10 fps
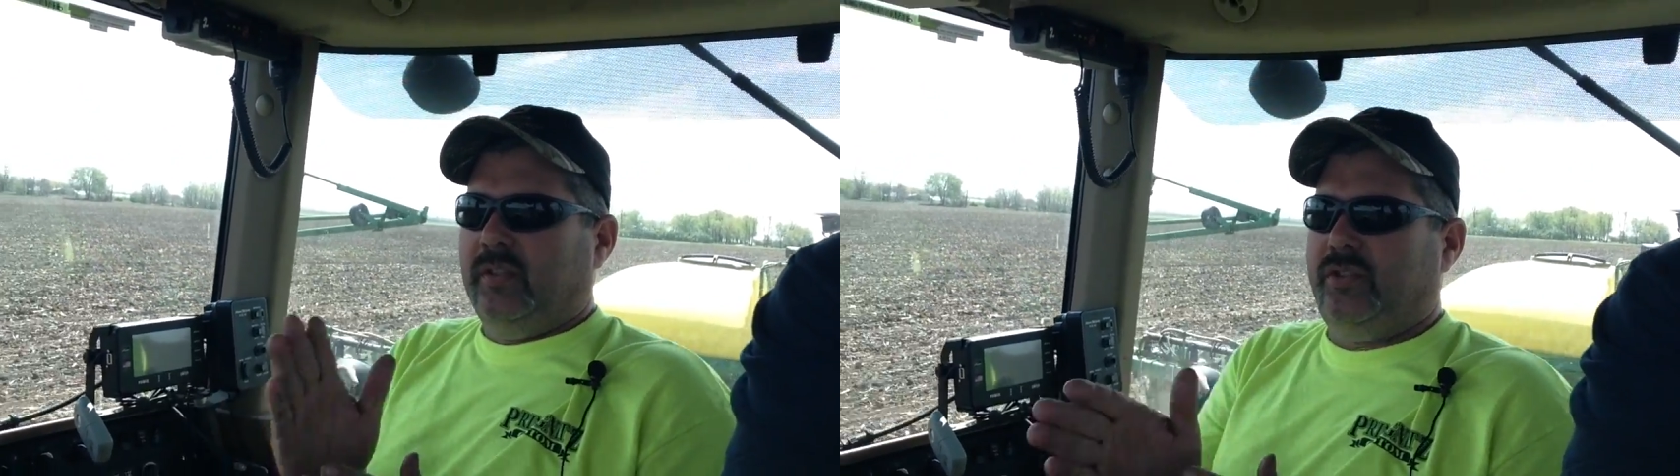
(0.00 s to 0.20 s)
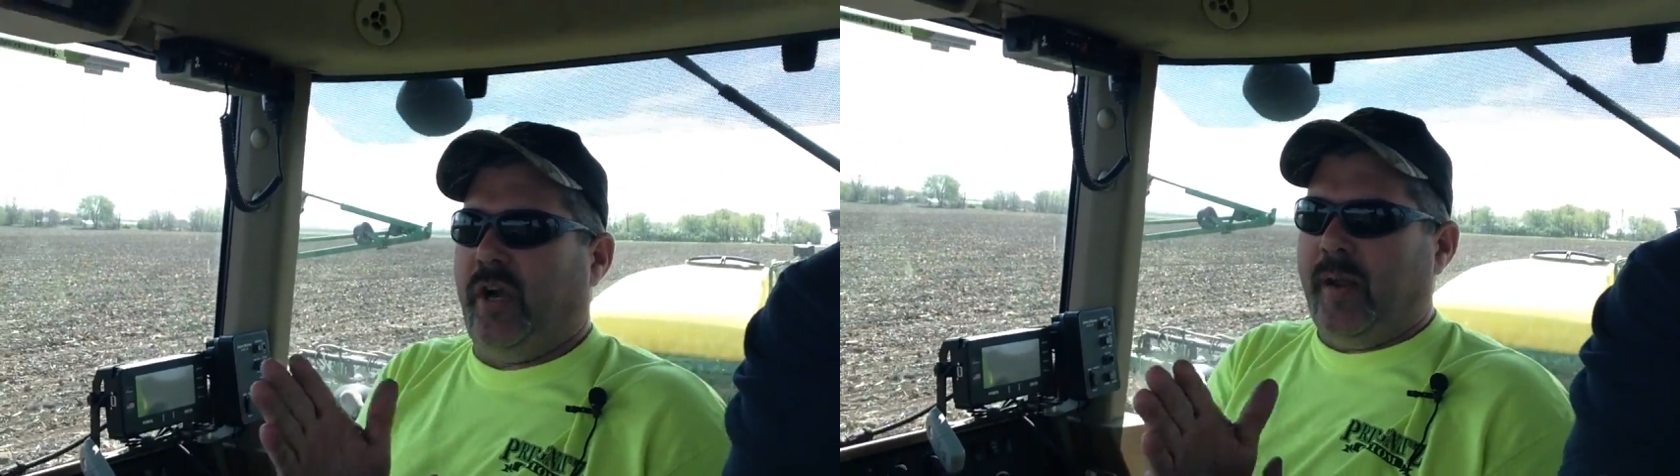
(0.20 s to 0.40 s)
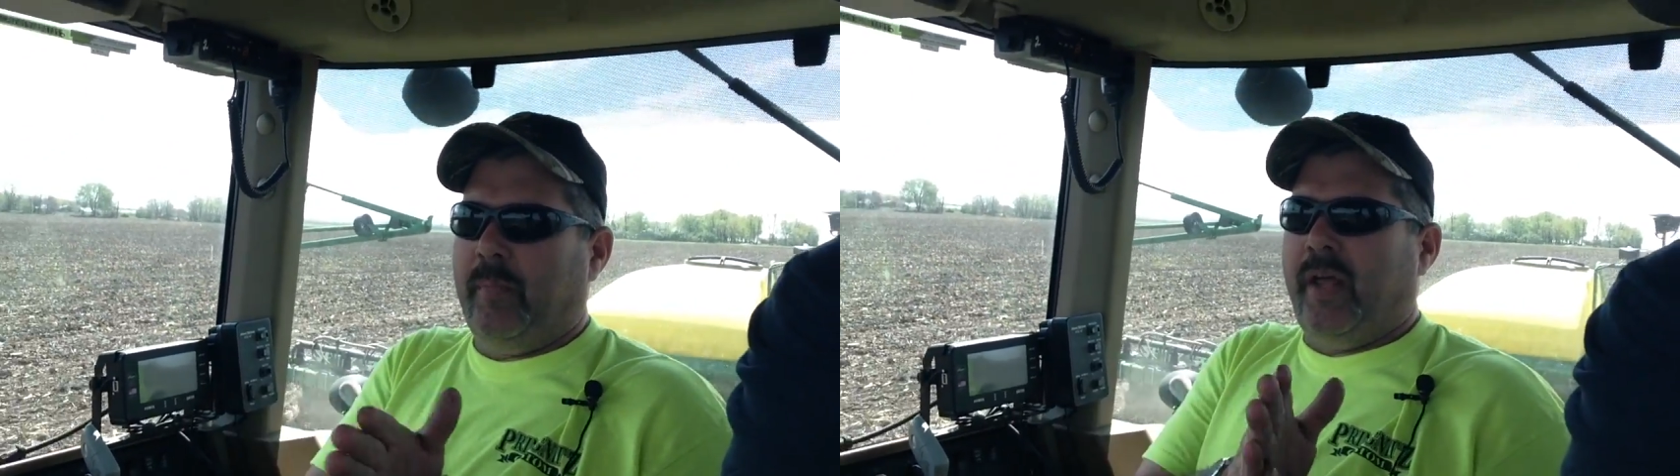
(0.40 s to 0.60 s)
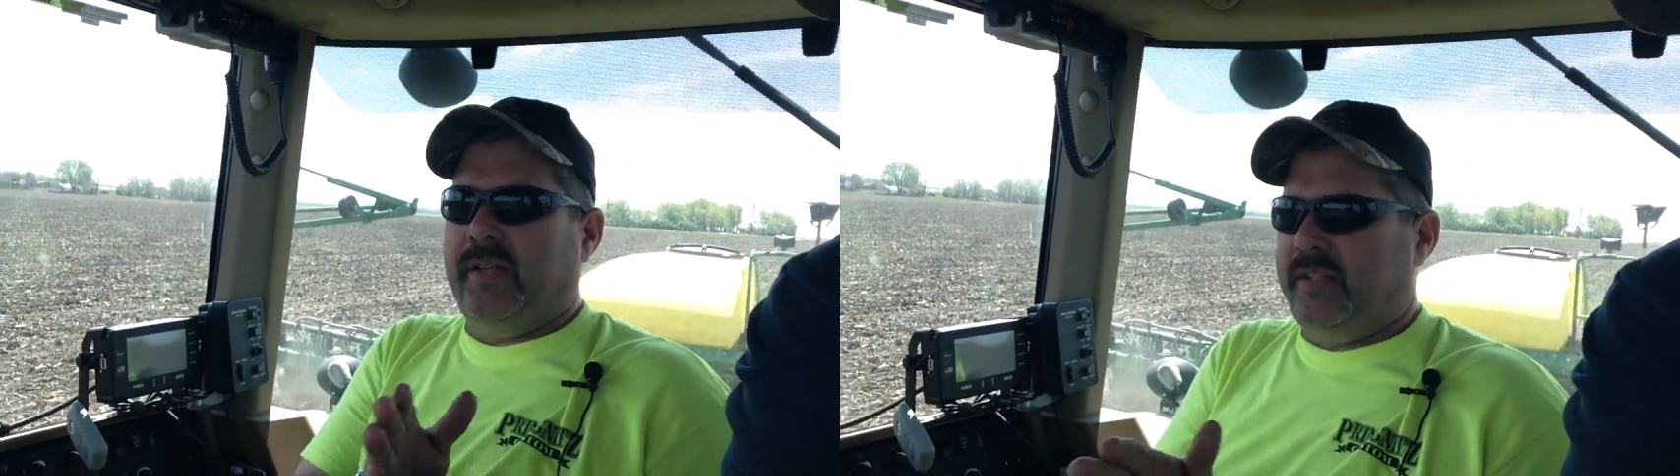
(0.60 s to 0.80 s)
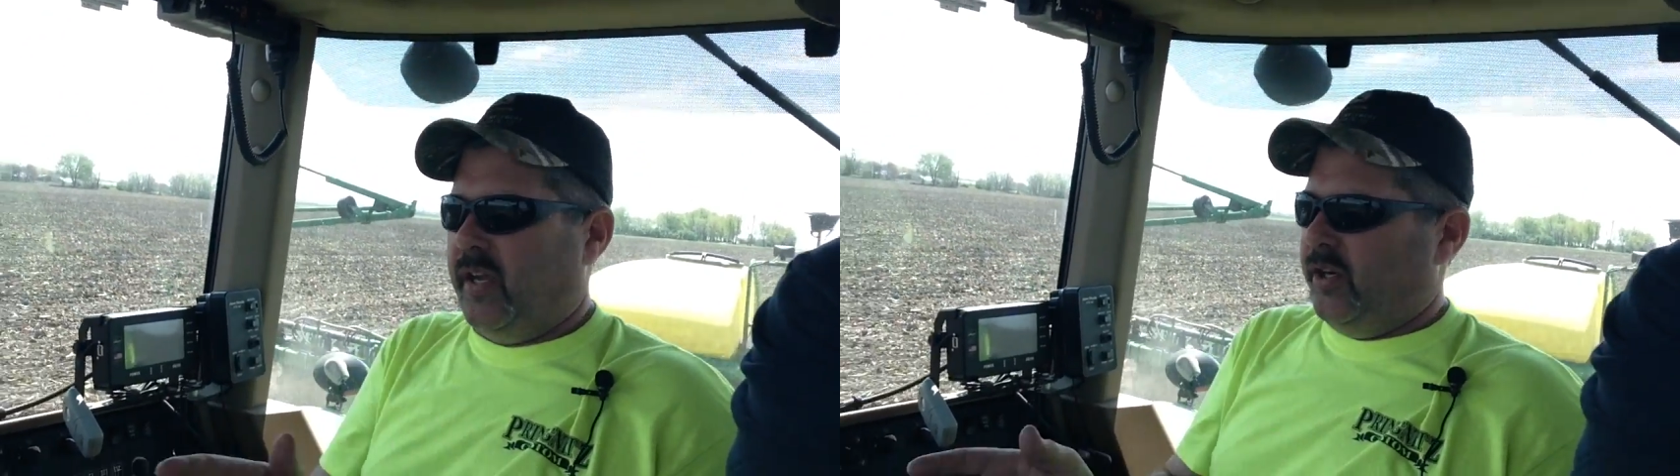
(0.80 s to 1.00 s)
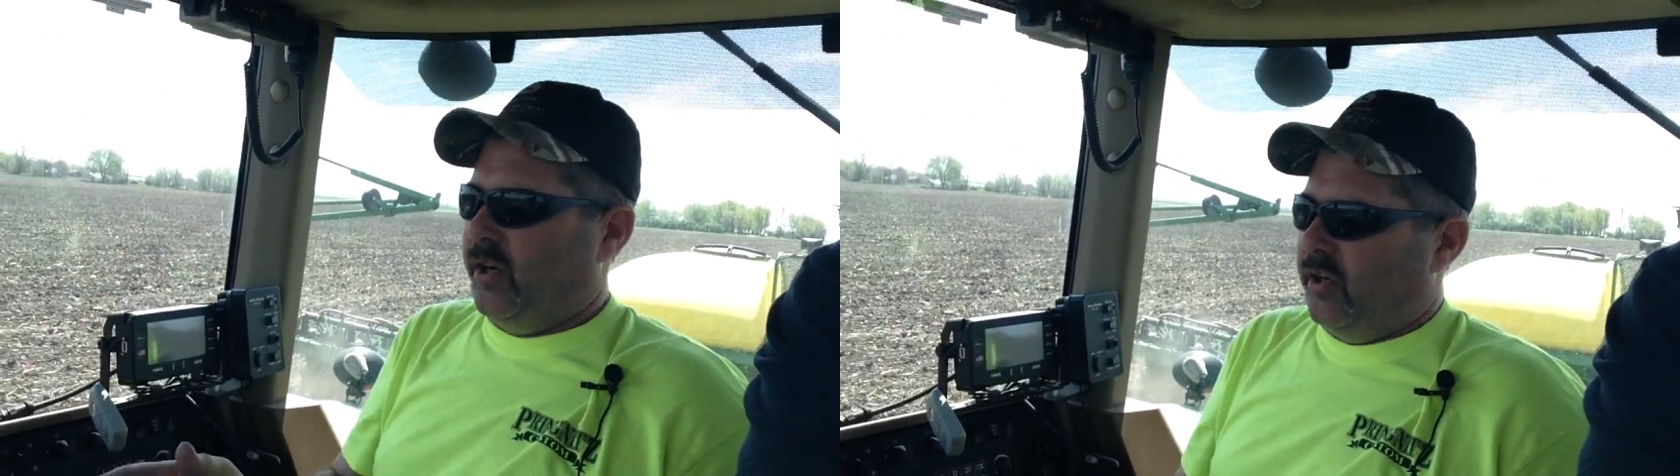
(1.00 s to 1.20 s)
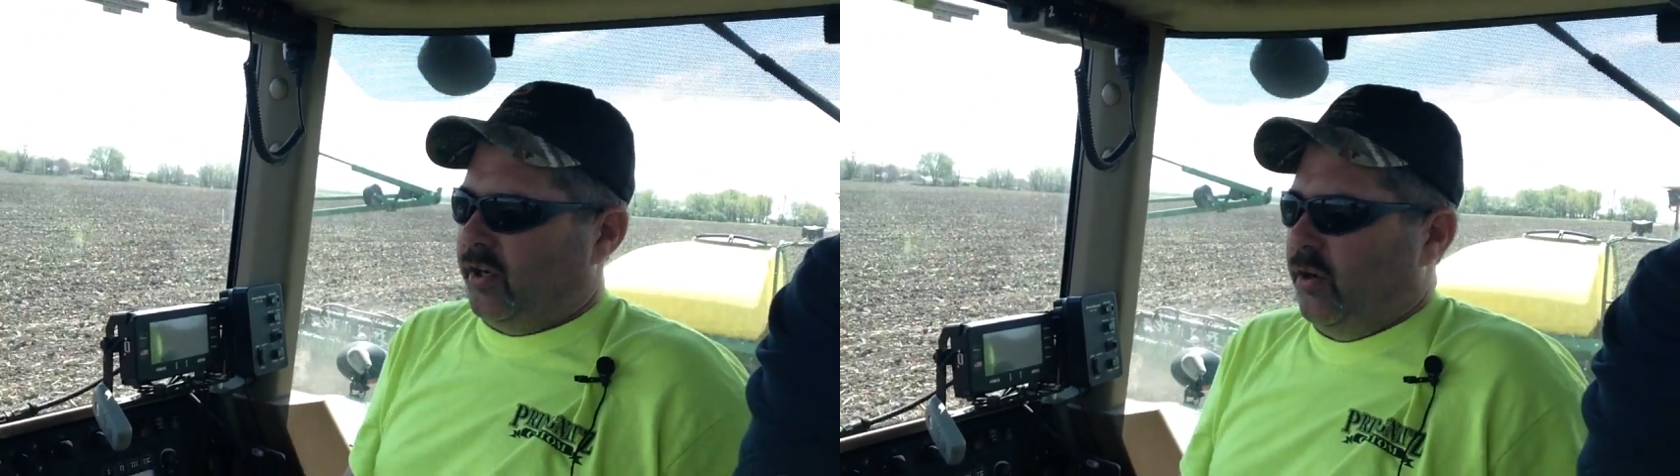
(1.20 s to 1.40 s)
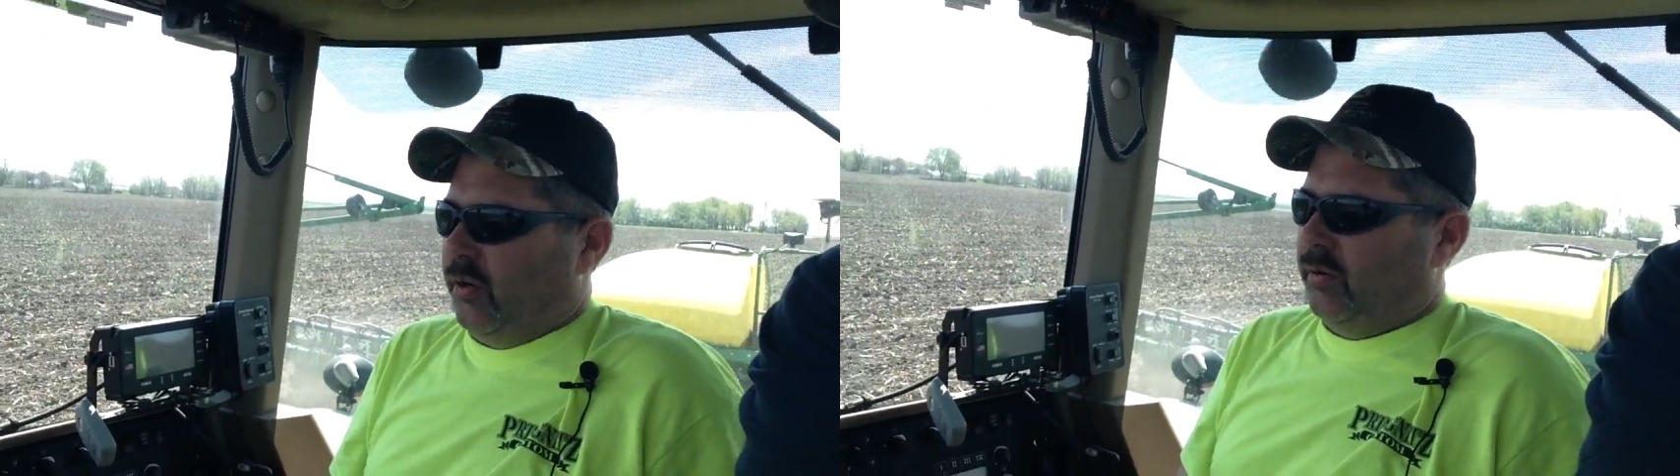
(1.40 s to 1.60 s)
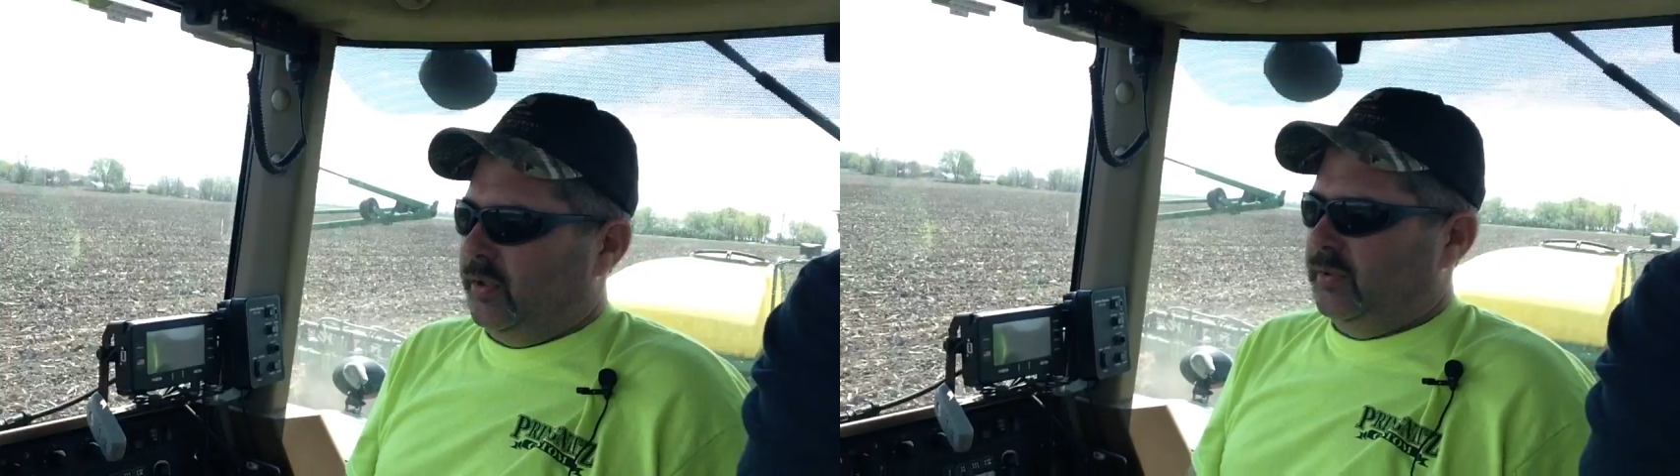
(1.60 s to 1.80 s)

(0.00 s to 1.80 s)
tram lines that you're going to go,